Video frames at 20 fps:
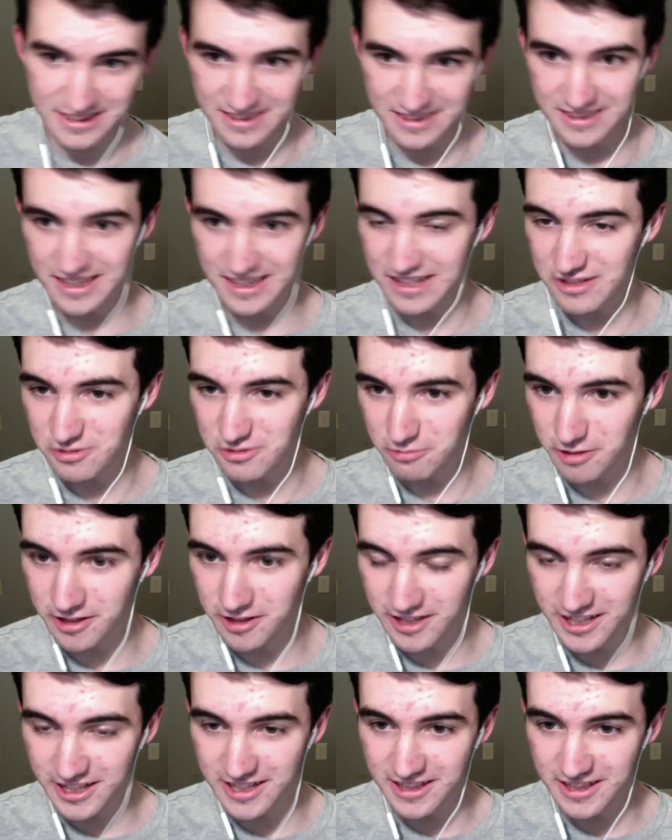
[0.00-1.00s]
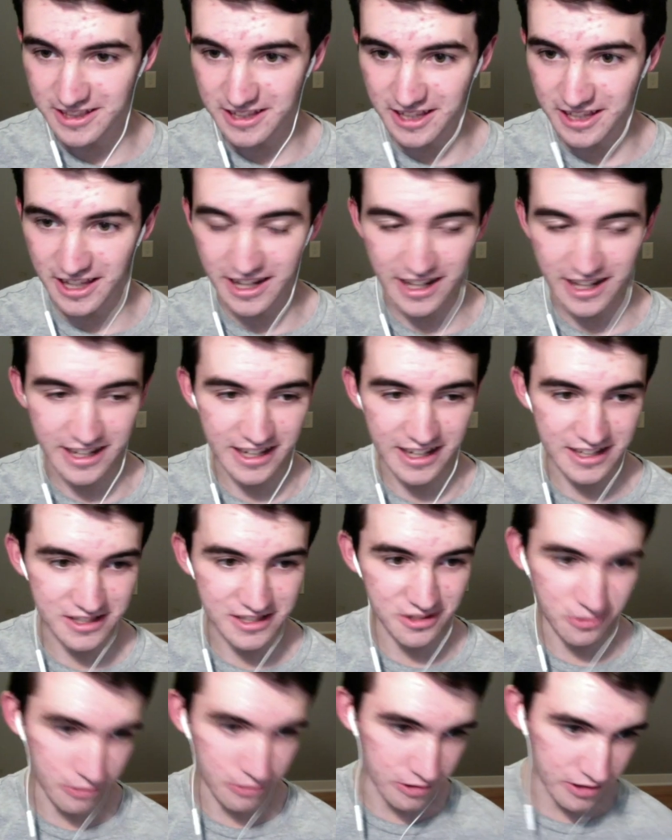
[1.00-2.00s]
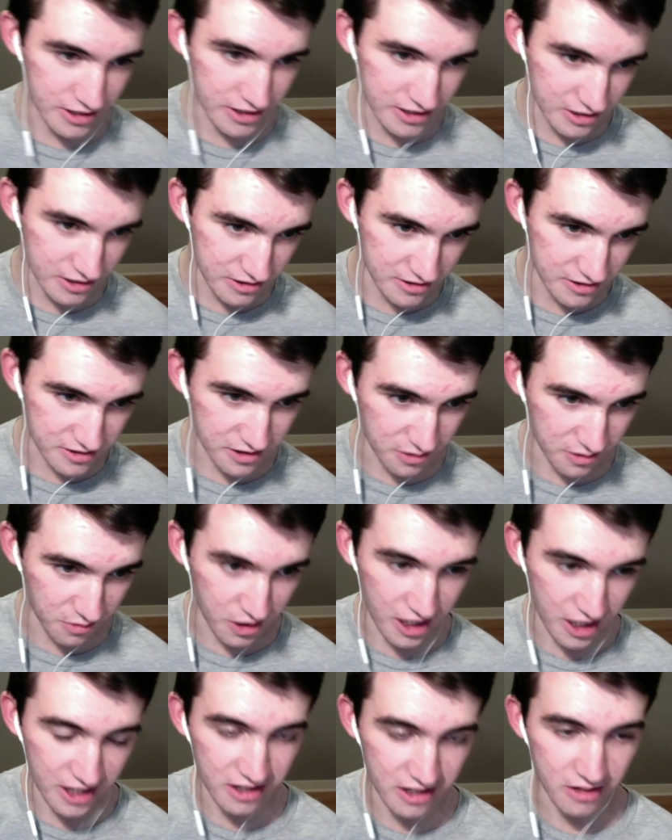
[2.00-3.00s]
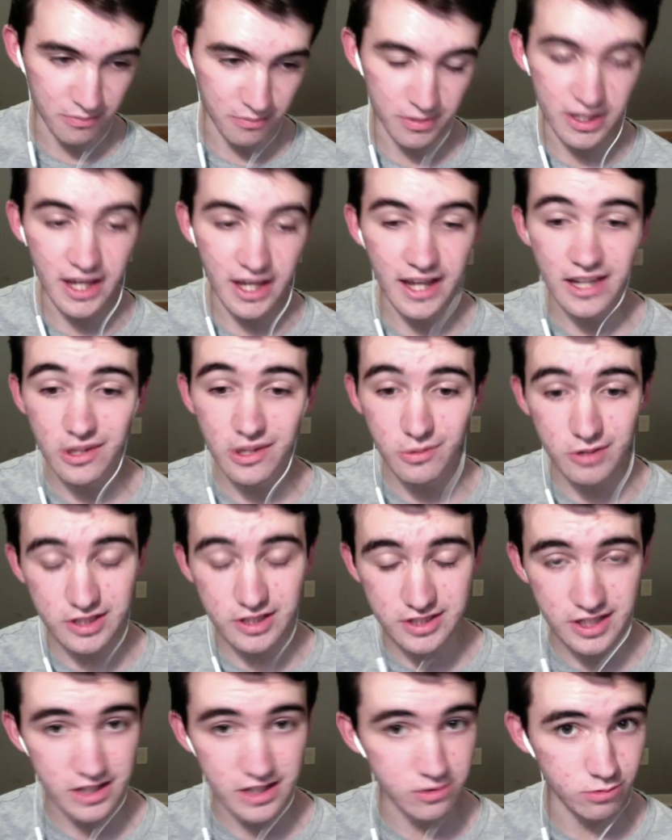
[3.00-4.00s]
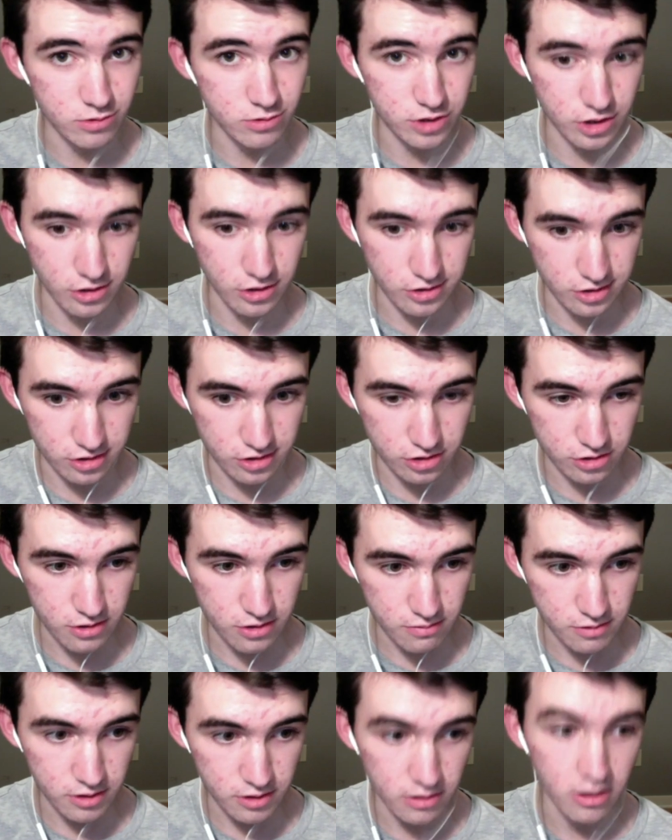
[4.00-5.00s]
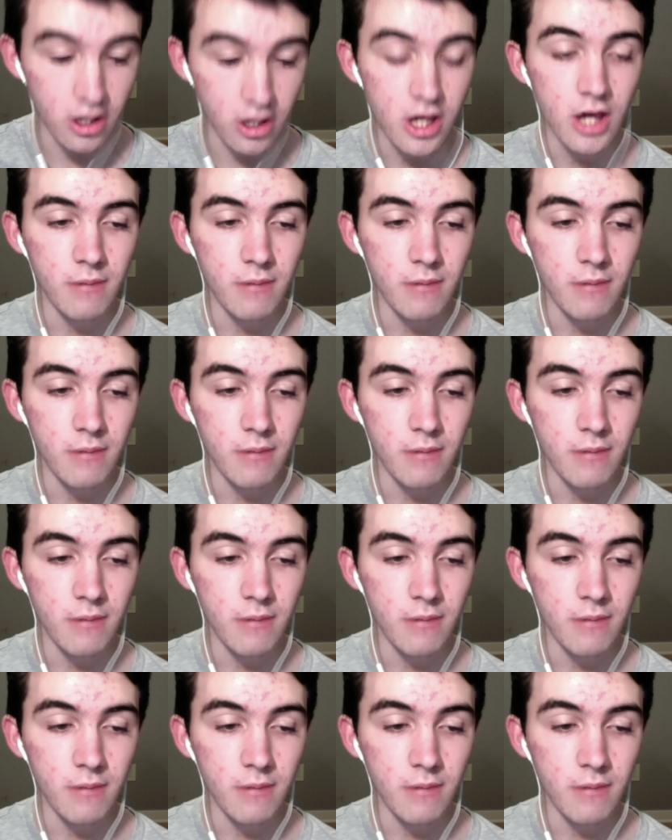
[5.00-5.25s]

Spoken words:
that's really it, I guess. I wonder how that's going to be edited. But yeah, anyways, guys, read links in the description.